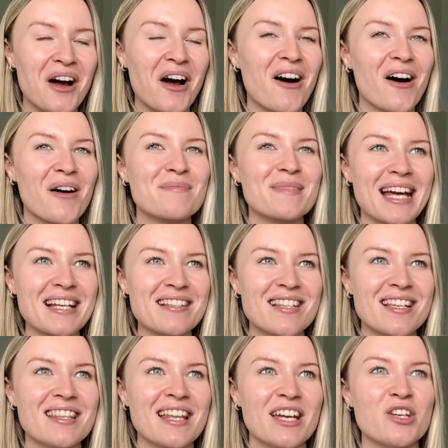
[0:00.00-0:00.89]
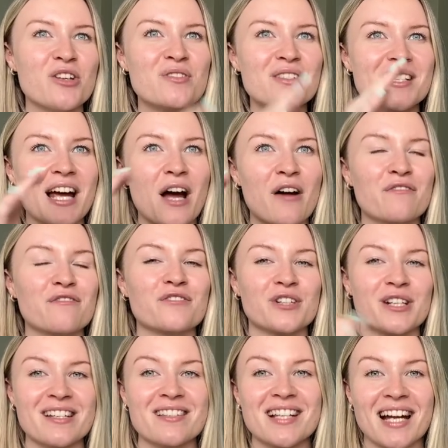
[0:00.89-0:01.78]
I'm guessing they used to have
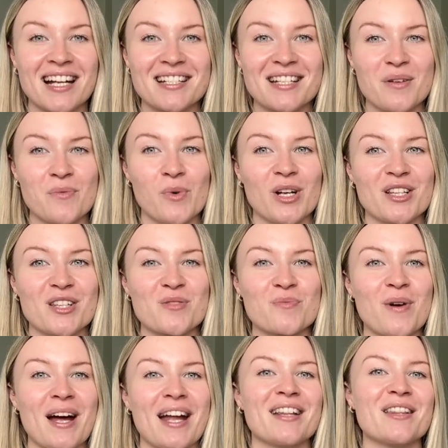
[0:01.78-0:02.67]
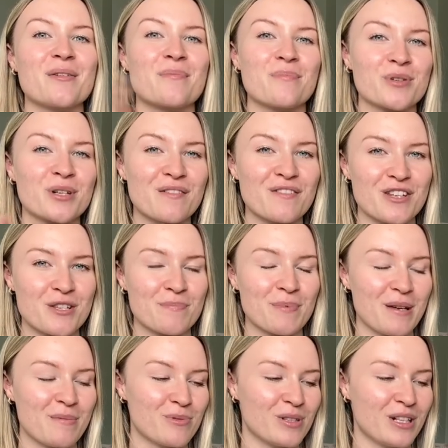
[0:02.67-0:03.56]
freestanding ones when the previous
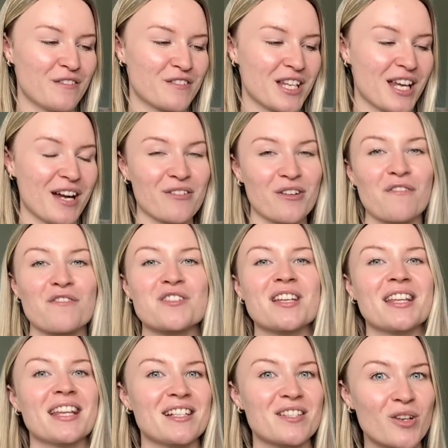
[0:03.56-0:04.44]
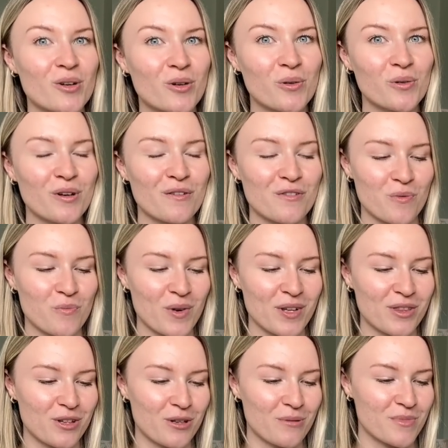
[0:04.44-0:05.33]
people lived here, and obviously they took all of them
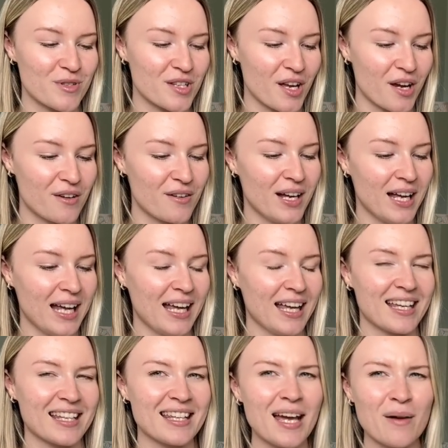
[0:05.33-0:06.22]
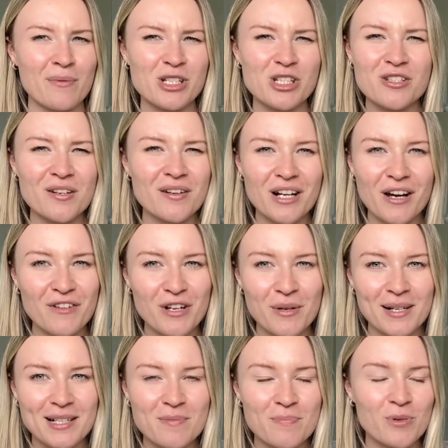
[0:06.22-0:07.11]
with them. So yeah, we just don't have
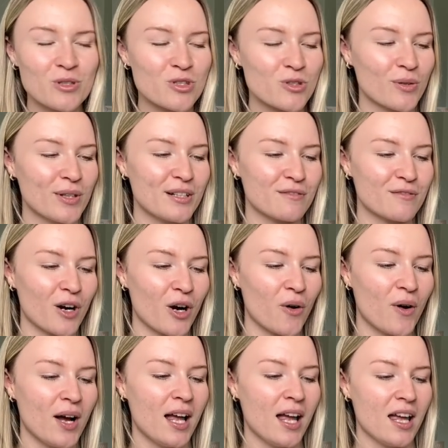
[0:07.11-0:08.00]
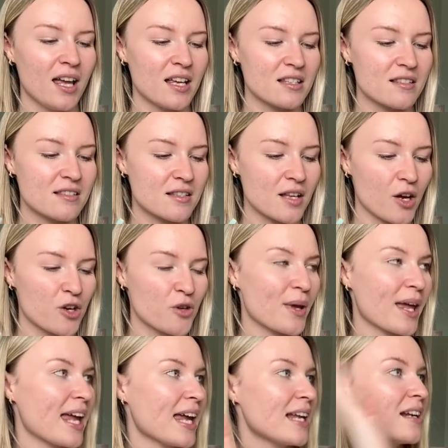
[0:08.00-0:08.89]
anywhere to put toilet roll. So
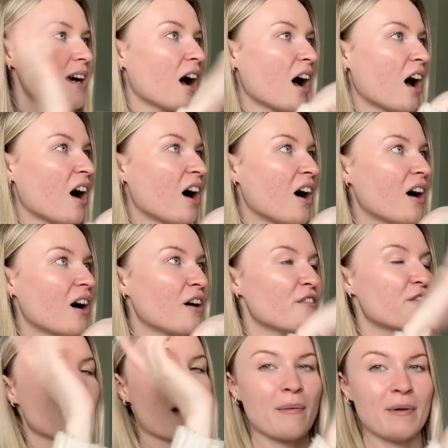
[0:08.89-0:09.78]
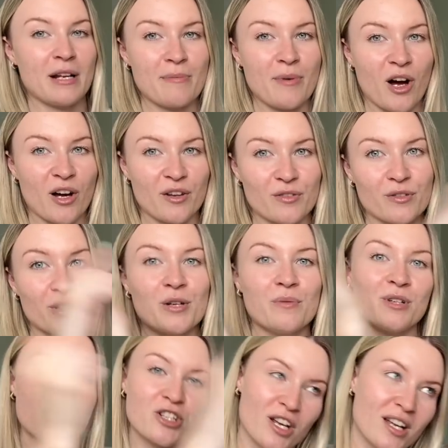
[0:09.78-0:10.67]
in our family bathroom,
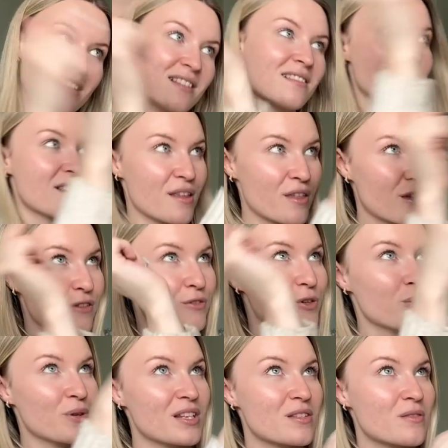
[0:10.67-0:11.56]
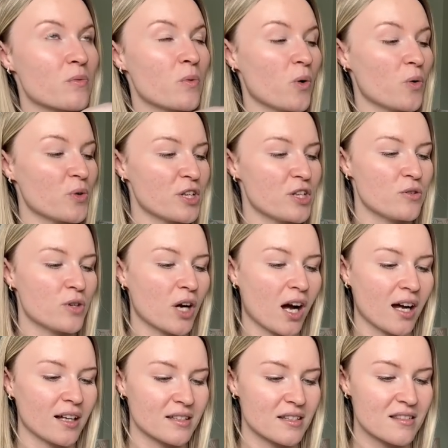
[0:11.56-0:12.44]
which is through this wall that you
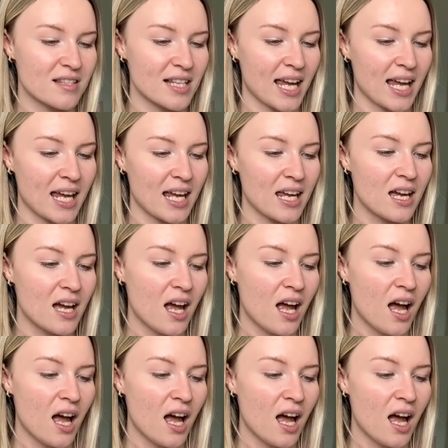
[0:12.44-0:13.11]
can't see,